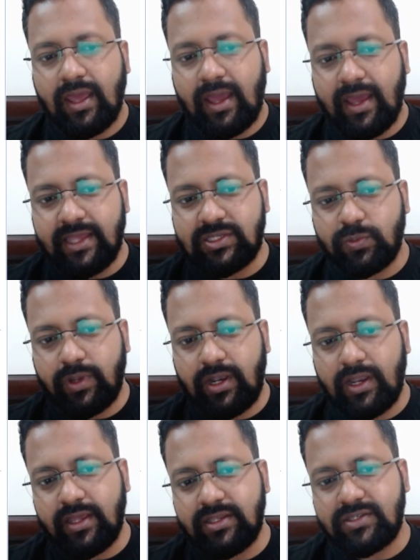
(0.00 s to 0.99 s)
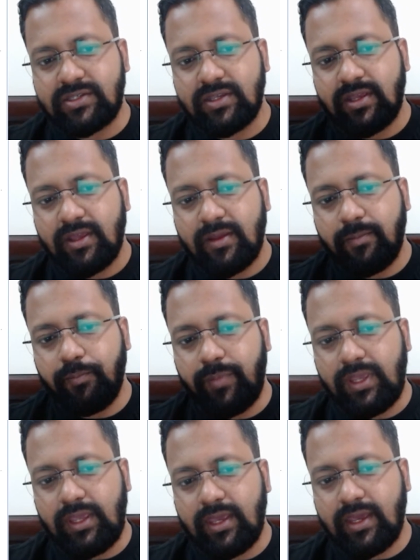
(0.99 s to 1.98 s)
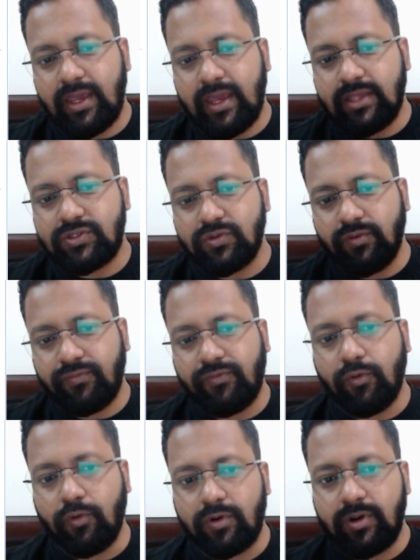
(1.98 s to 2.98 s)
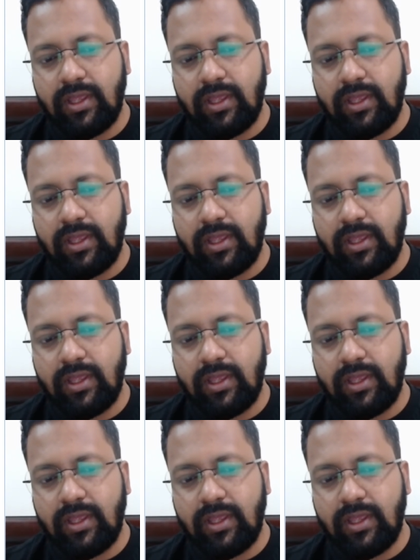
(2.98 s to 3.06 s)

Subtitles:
as well as BaSO4.